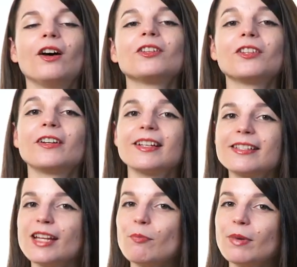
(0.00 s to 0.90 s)
Learning
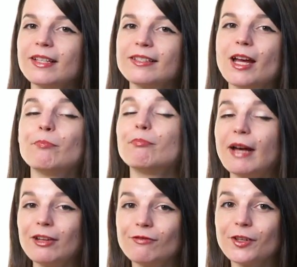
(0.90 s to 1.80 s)
step by step
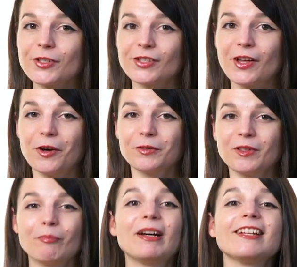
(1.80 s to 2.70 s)
might feel slow,
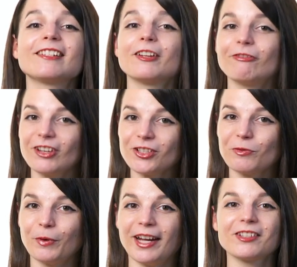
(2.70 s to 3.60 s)
but it's an
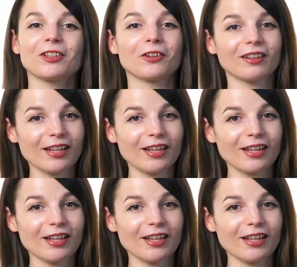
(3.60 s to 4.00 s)
efficient way to learn a